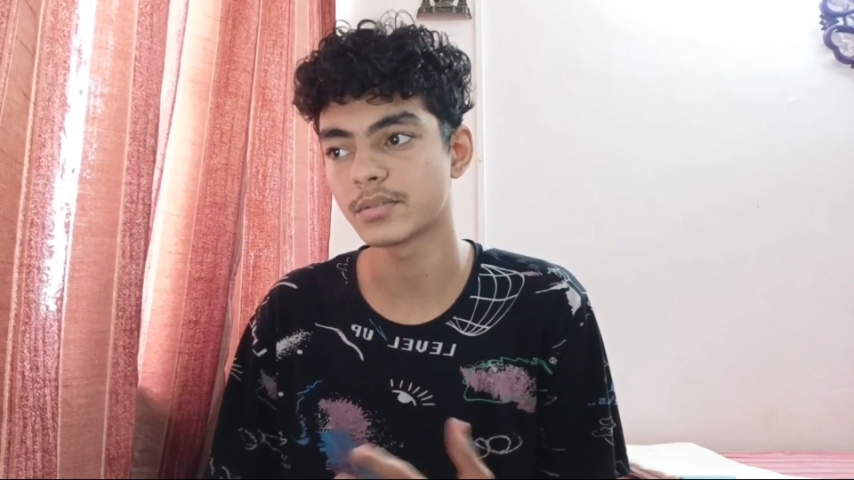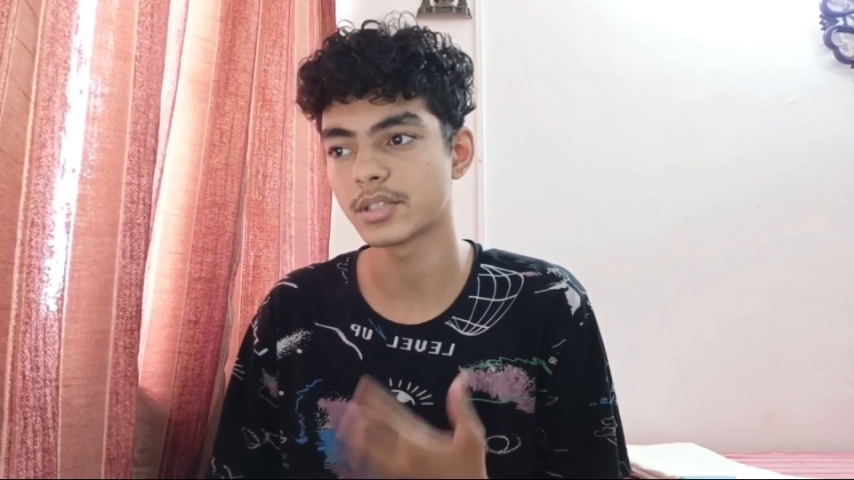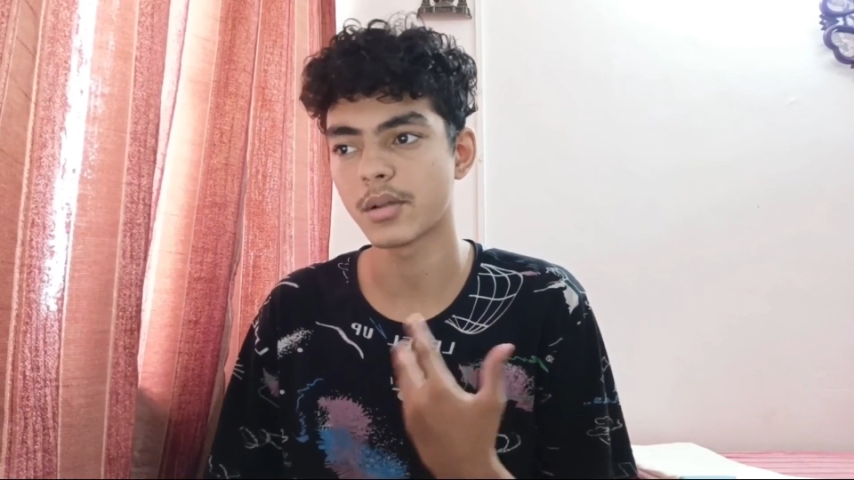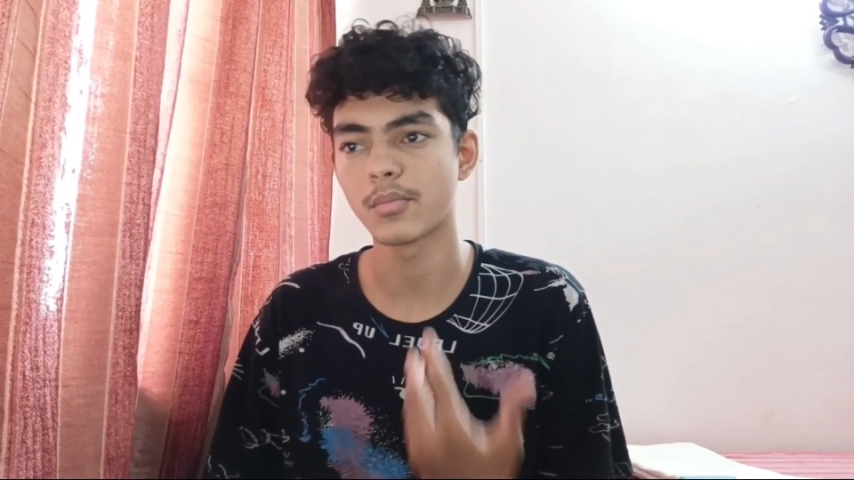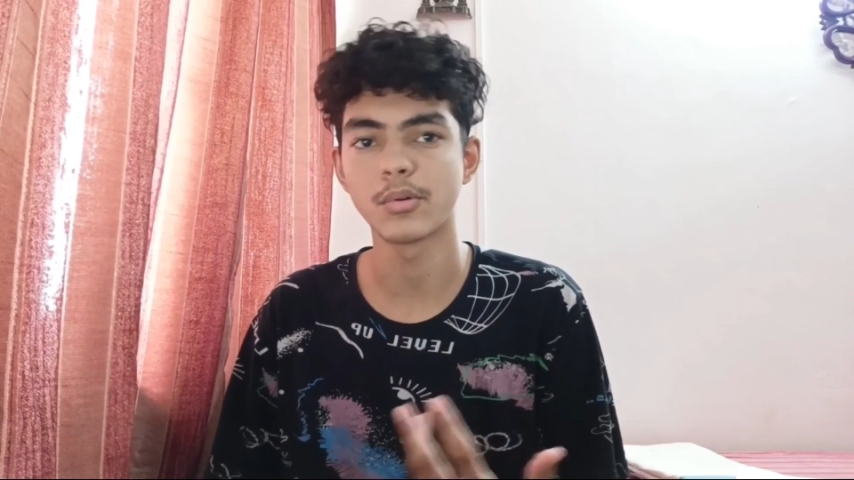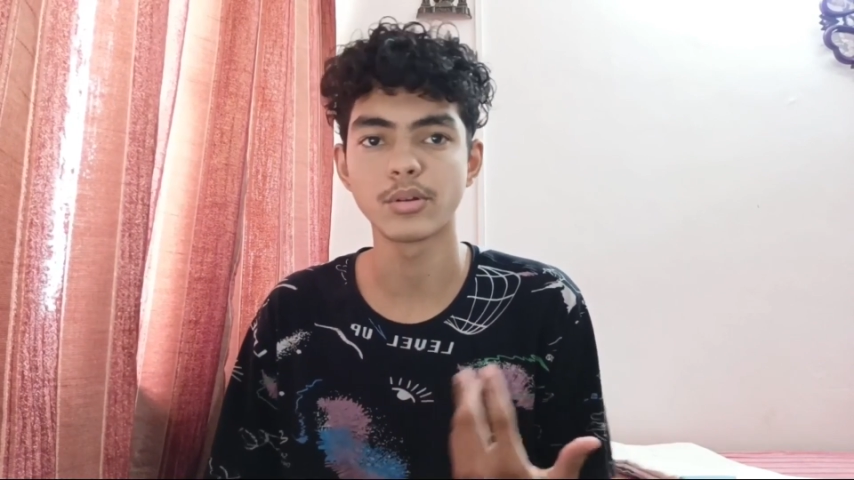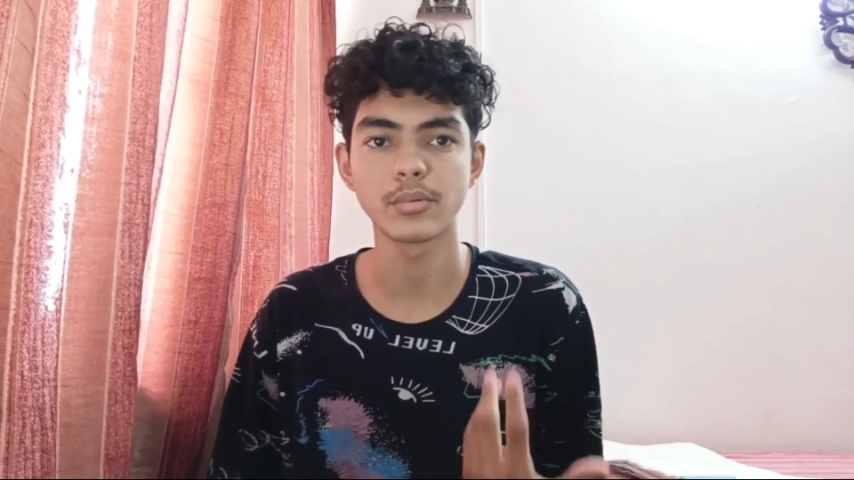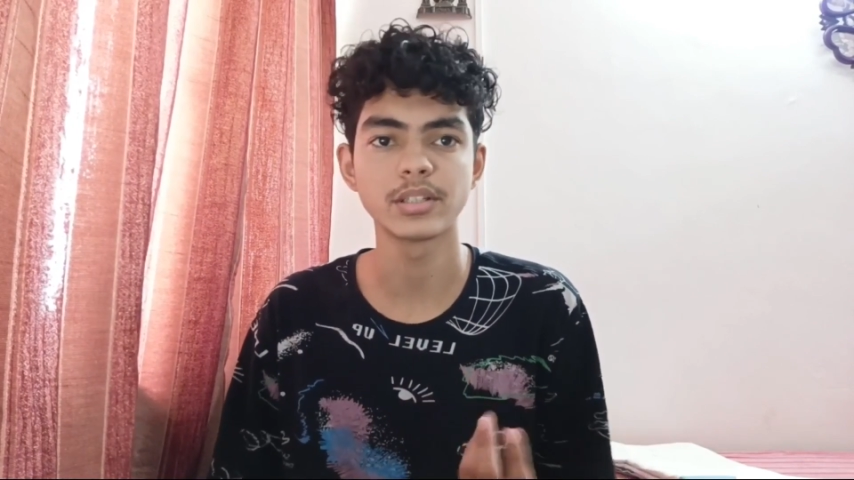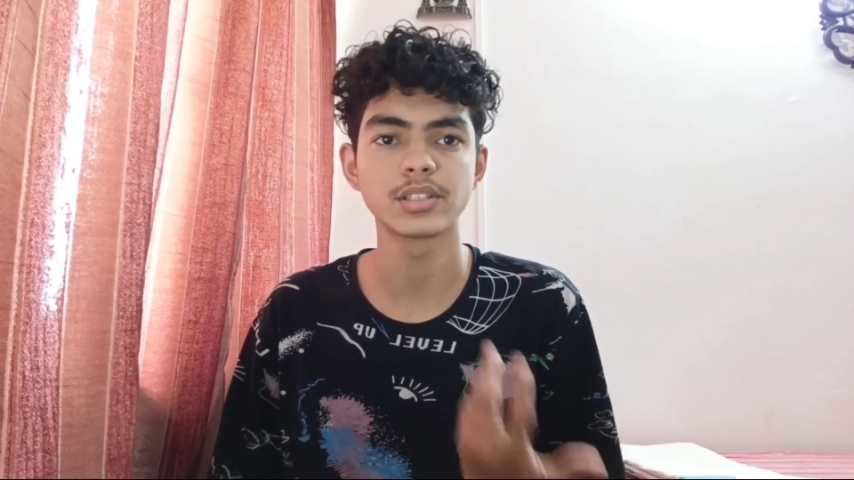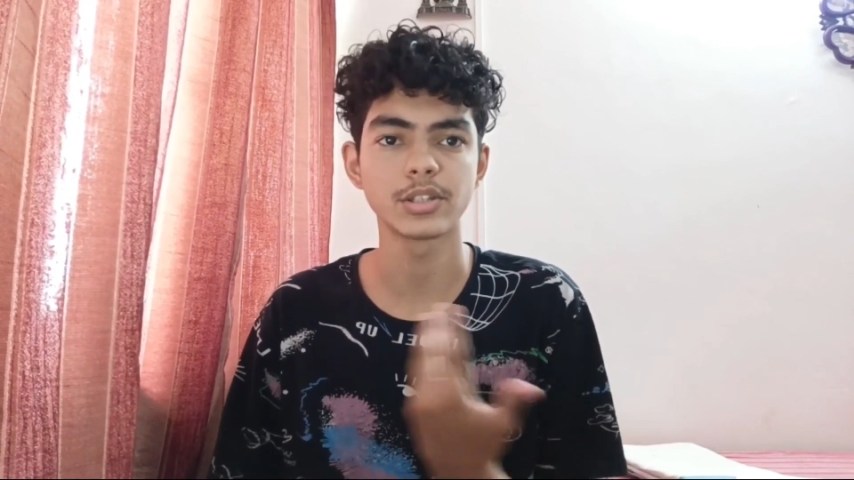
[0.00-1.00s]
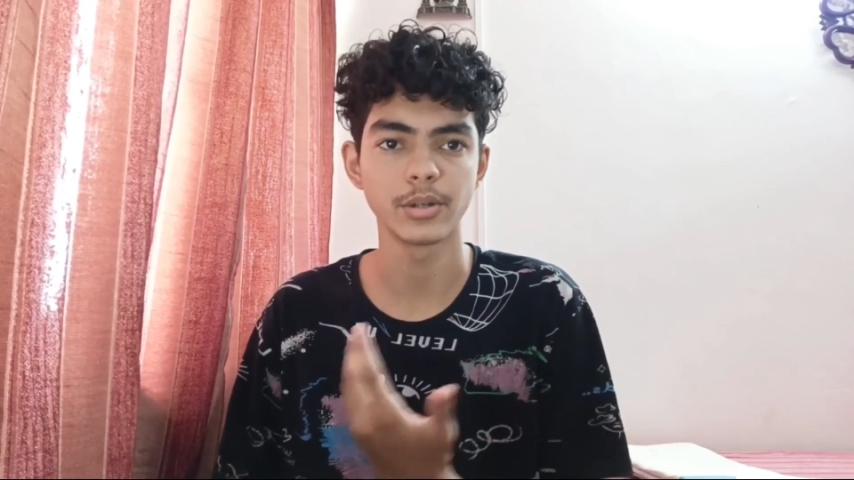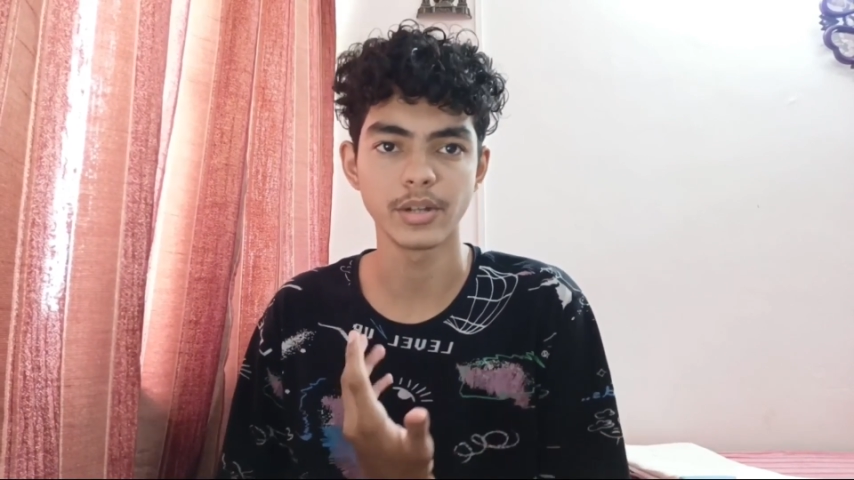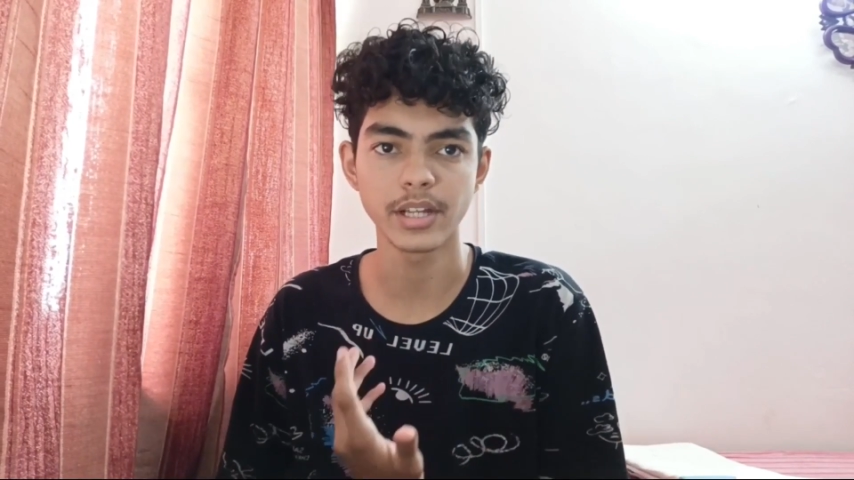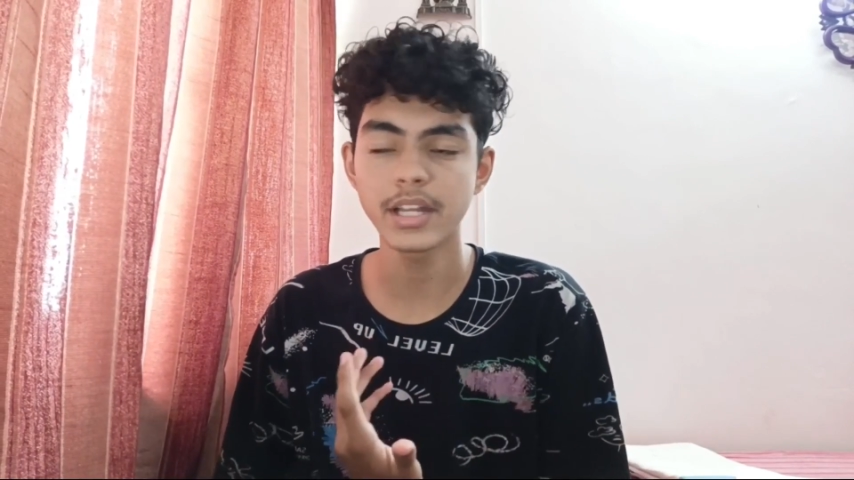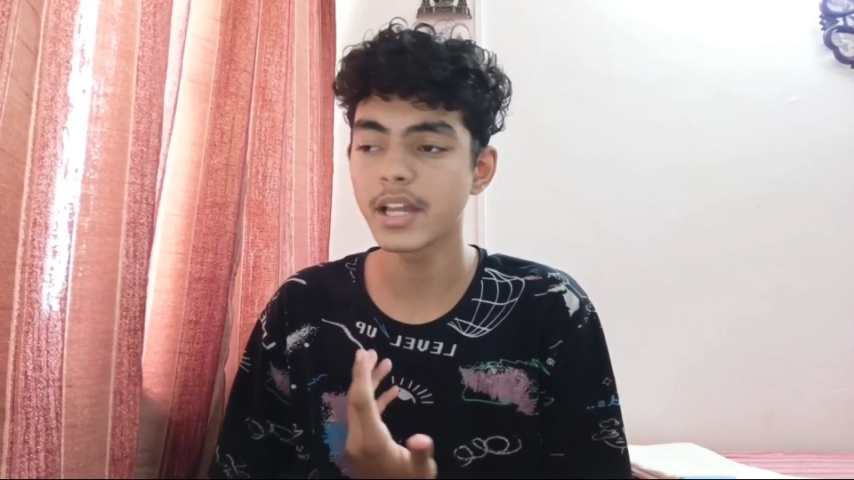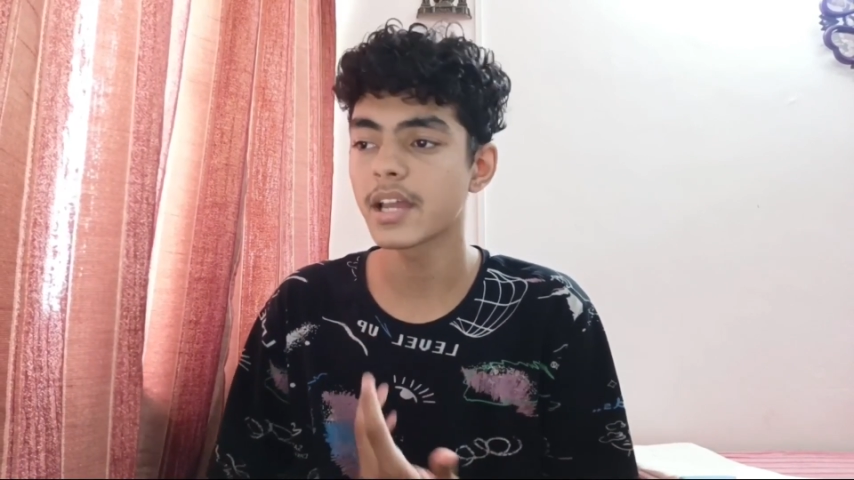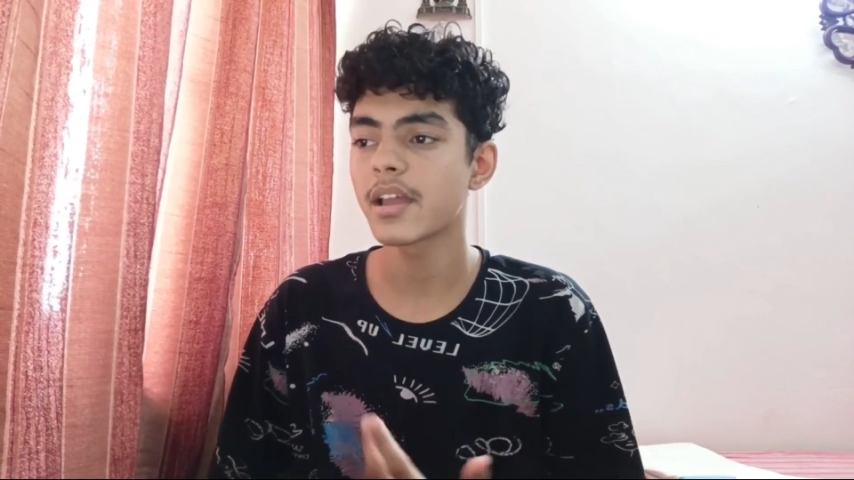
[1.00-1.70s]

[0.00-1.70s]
which are more towards theory,